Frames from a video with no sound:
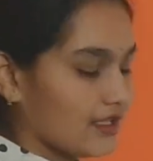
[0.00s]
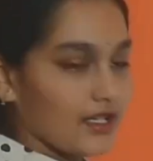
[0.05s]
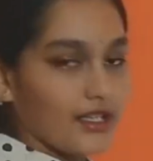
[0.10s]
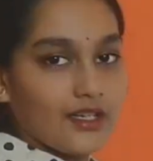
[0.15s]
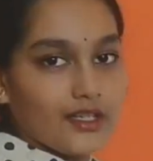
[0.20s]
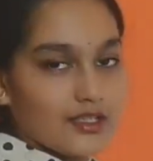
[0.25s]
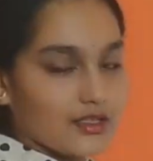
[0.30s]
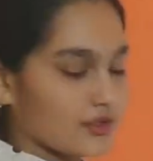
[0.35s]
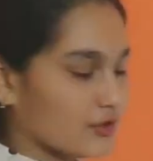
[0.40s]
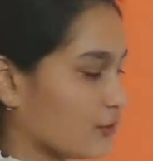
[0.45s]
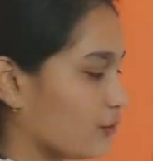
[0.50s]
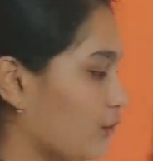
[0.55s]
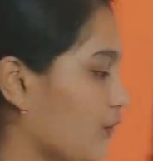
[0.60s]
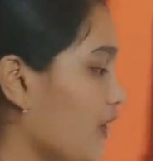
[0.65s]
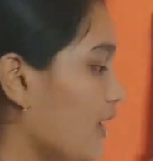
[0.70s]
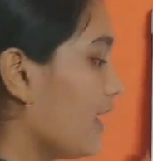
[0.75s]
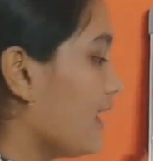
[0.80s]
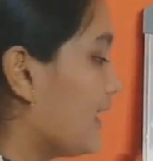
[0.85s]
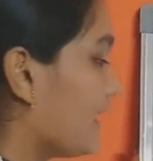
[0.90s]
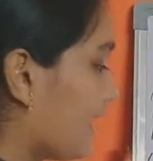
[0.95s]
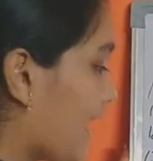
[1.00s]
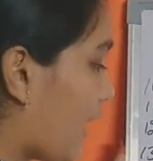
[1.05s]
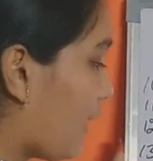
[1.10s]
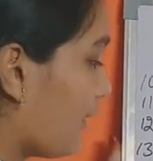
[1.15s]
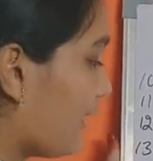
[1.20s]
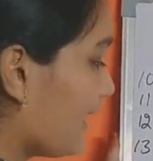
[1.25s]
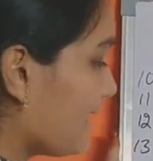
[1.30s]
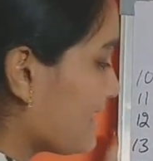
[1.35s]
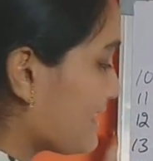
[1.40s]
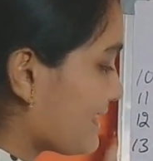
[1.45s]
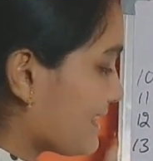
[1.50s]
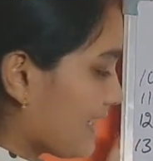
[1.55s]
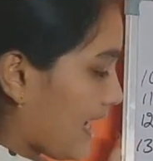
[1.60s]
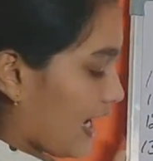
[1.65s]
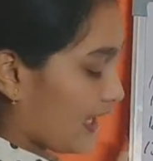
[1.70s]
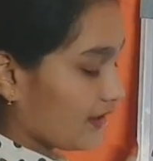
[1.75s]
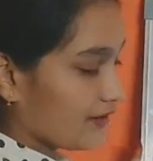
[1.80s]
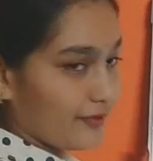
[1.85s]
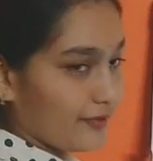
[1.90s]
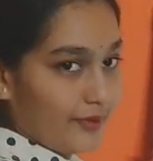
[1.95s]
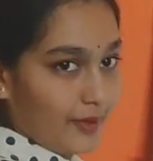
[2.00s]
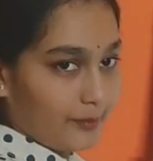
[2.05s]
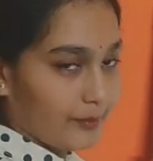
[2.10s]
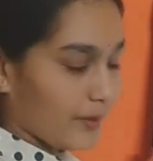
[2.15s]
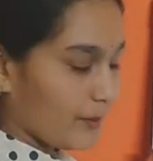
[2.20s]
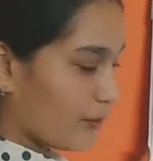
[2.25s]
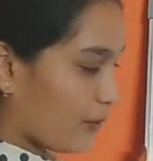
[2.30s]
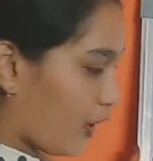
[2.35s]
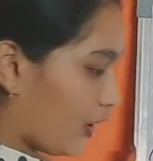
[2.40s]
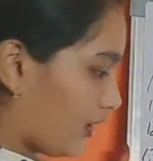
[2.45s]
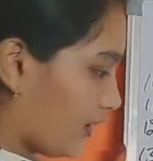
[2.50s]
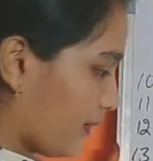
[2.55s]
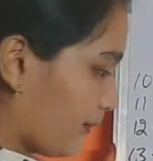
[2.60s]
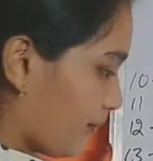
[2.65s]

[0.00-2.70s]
So now let's start from the bottom.